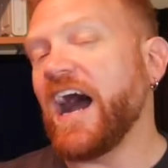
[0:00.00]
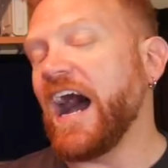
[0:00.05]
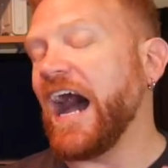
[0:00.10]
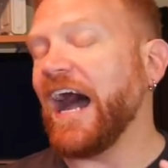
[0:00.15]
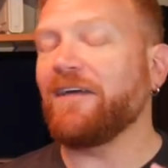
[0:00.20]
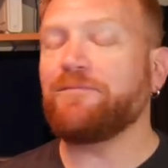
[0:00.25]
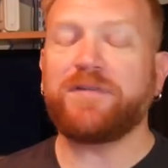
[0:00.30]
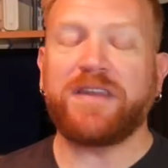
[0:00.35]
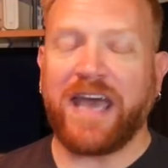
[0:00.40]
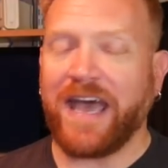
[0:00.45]

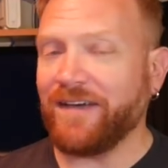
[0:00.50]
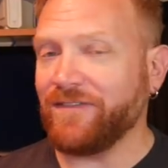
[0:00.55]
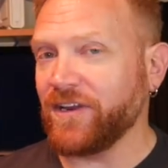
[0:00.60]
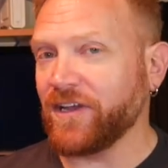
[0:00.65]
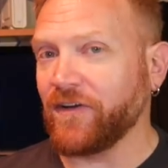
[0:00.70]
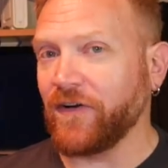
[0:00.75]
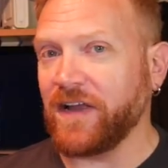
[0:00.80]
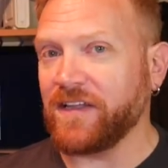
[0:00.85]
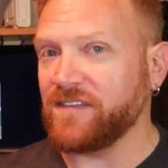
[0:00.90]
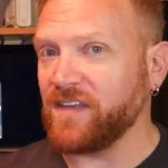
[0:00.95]
I've been having a
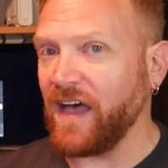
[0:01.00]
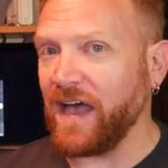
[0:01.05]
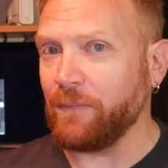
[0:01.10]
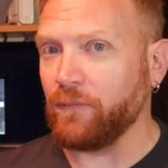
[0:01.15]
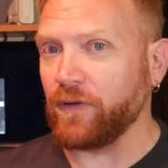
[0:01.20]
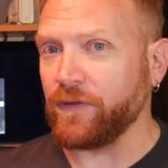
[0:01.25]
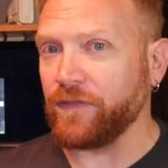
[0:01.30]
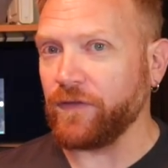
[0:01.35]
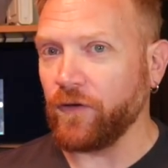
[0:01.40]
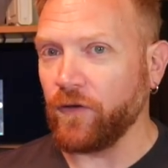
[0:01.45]
great time
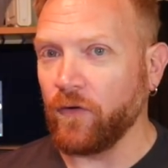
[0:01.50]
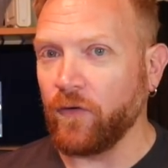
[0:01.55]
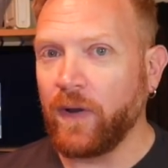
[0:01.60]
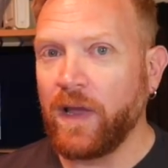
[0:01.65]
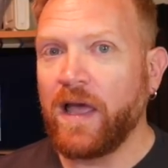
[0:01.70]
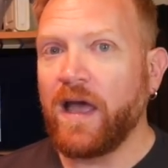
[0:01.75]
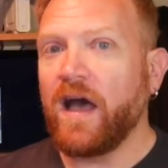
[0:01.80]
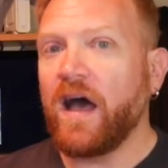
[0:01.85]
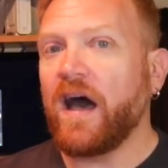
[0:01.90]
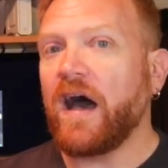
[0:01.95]
with you.
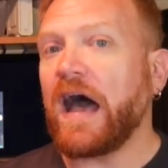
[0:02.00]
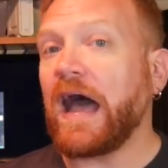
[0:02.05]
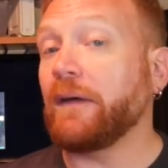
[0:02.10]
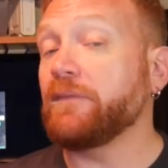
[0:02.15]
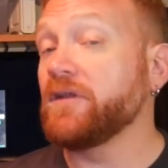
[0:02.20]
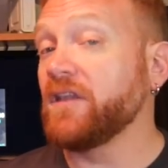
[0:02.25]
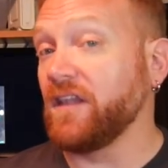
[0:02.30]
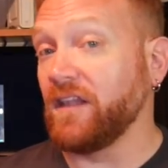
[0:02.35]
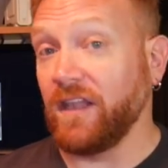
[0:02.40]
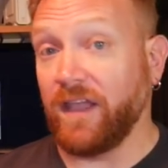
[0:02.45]
I
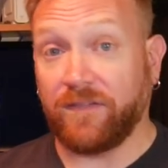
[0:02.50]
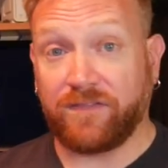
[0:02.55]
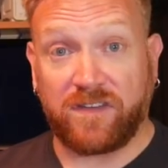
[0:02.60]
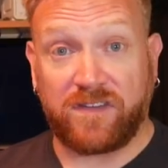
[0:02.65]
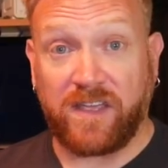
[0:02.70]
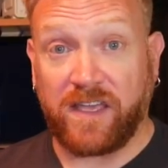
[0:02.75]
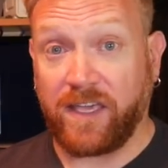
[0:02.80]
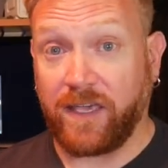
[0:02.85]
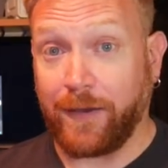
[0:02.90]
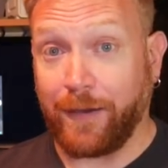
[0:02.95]
would love to
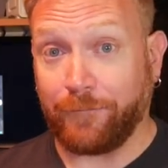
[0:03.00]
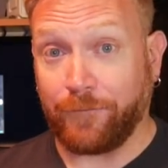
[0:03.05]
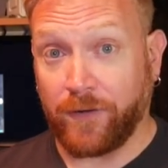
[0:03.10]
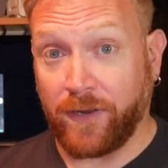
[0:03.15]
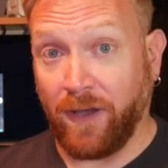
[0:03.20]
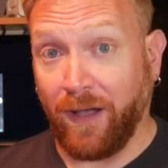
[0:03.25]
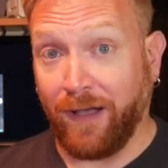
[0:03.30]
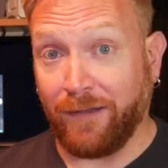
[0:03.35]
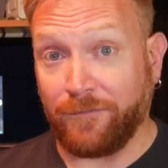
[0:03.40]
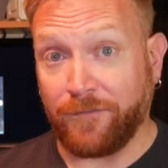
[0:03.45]
take you out for
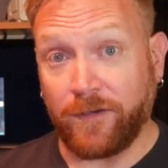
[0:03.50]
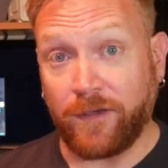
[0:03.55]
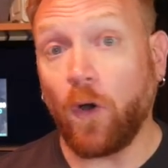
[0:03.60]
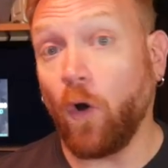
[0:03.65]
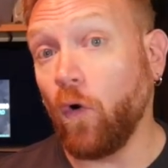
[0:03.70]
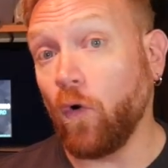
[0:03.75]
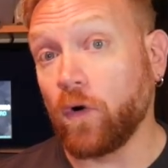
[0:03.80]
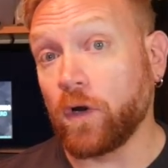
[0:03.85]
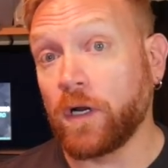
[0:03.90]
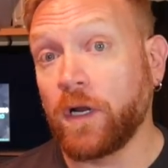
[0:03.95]
coffee."
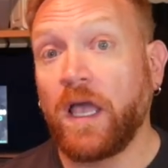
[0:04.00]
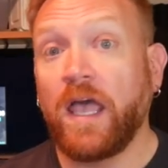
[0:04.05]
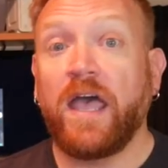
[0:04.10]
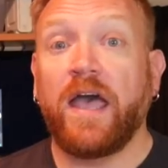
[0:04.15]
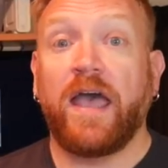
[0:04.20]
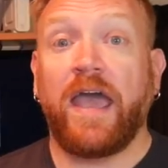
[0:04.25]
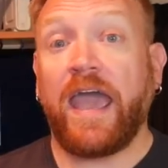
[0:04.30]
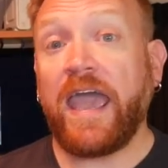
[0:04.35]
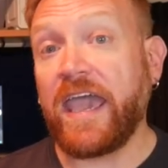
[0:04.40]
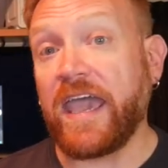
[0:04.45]
Or,
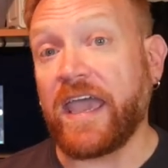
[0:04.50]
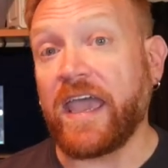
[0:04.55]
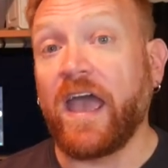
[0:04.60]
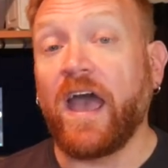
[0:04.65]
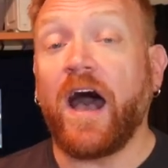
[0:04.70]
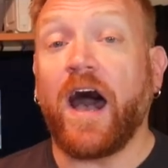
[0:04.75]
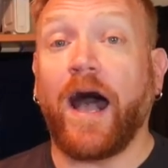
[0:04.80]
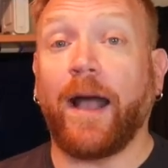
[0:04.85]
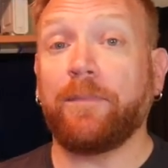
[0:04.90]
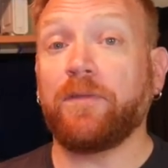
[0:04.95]
"Hey,
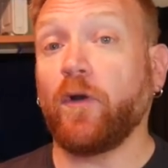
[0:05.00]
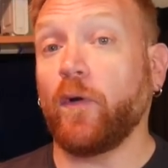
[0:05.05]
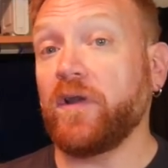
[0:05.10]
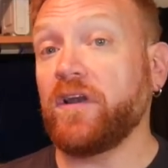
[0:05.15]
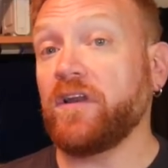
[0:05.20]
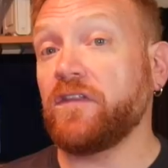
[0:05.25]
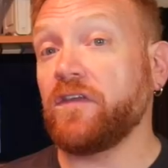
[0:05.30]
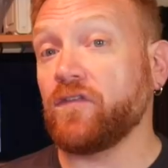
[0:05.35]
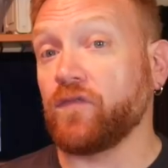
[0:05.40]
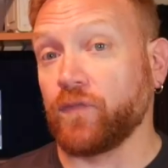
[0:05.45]
I'm
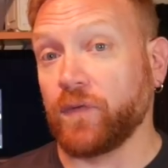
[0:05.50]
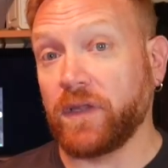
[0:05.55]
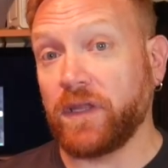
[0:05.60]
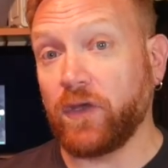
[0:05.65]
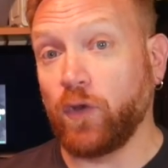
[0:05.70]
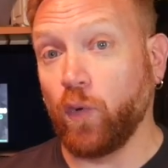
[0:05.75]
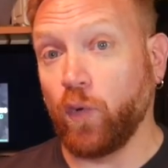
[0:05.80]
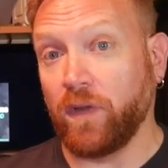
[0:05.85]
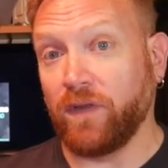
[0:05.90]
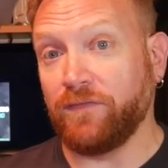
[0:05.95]
going to this really
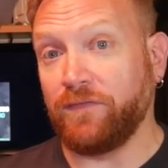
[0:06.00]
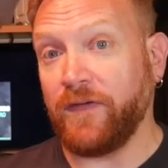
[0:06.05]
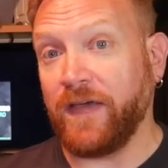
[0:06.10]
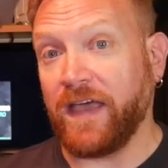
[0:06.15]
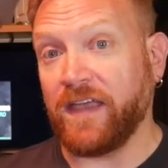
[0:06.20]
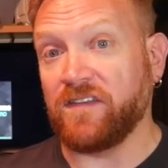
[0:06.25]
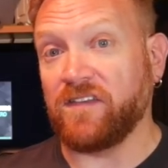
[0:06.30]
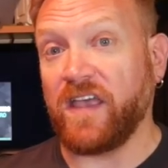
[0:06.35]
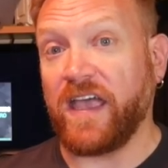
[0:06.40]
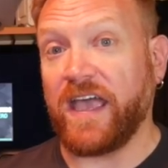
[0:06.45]
cool
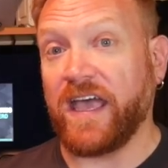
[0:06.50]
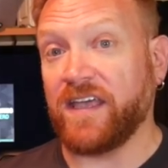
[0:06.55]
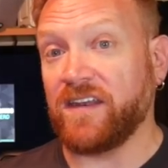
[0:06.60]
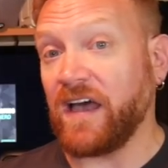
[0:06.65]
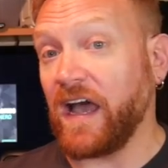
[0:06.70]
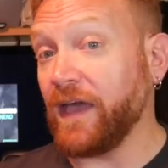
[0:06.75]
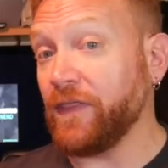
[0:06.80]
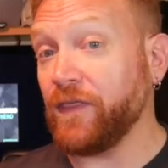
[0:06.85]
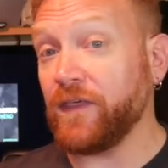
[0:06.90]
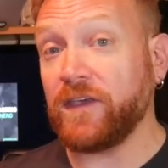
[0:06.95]
event and
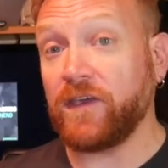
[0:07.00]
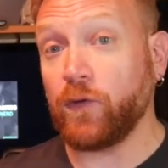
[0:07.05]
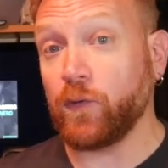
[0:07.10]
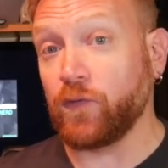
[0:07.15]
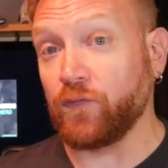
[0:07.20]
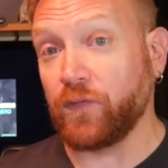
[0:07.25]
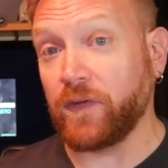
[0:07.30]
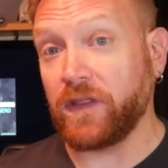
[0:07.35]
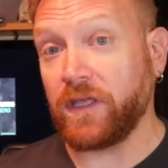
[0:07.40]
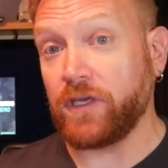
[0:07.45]
I think you
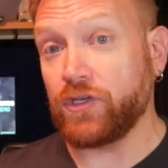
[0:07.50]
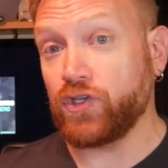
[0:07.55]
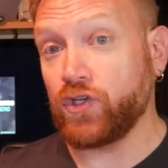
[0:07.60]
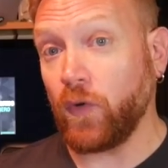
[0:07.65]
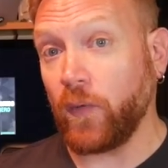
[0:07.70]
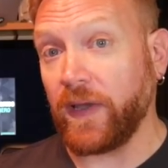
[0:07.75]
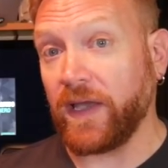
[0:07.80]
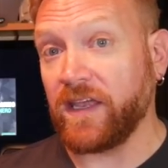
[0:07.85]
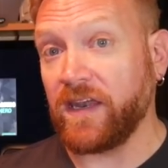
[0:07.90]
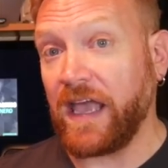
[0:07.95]
would really
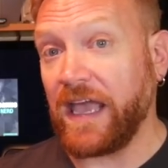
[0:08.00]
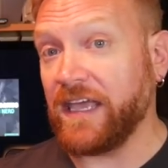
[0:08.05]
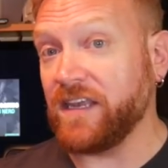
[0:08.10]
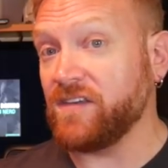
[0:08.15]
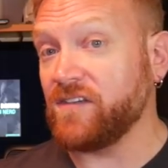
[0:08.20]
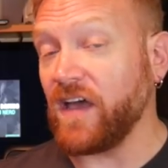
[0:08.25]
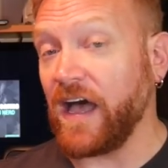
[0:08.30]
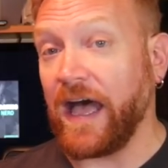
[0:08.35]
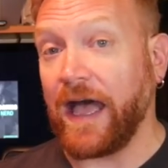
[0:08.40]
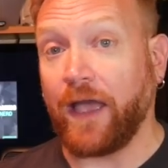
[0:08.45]
enjoy it
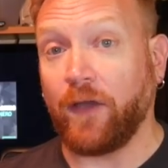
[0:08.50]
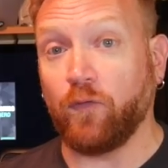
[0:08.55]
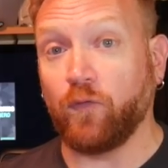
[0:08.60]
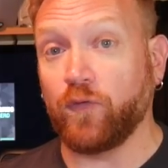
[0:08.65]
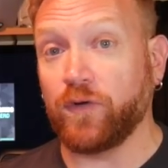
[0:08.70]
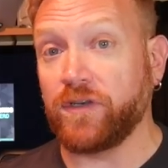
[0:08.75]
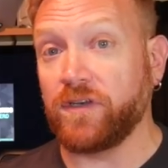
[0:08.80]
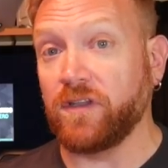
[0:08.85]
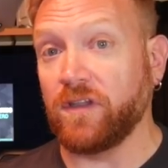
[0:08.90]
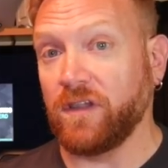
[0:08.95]
and I
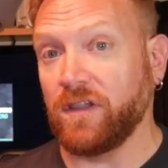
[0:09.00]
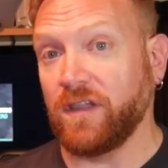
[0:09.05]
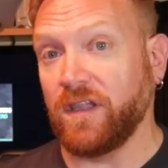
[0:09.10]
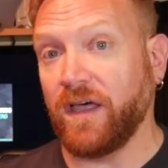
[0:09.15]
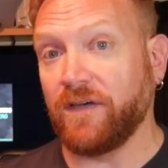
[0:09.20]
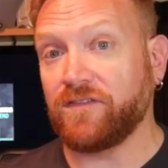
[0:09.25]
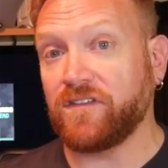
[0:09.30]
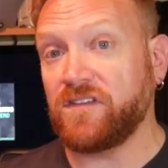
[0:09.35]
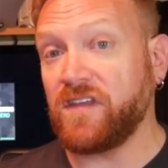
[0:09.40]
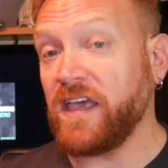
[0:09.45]
would
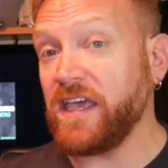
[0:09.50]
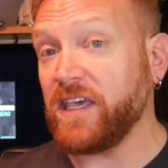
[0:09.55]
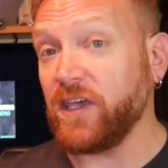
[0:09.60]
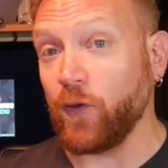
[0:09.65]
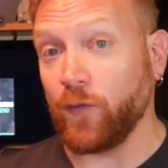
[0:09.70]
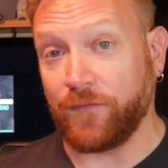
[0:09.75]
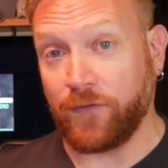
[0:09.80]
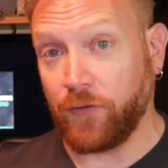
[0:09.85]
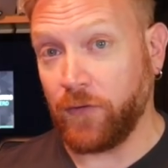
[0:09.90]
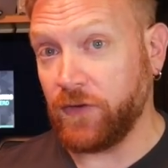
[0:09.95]
love to take
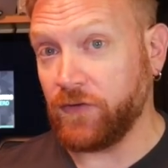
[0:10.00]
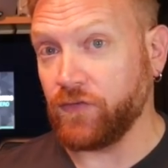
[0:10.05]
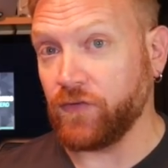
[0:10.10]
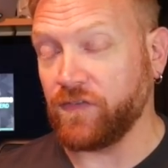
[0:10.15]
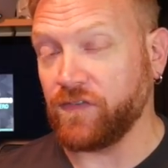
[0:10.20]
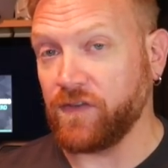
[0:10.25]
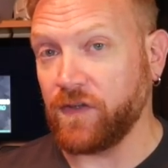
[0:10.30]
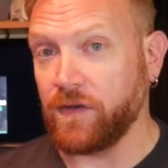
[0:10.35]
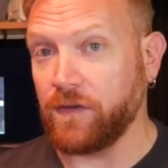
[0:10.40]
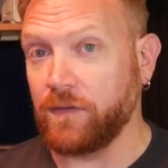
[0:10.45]
you if you're
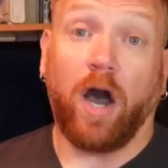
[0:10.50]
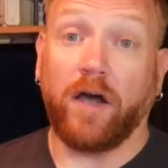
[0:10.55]
interested."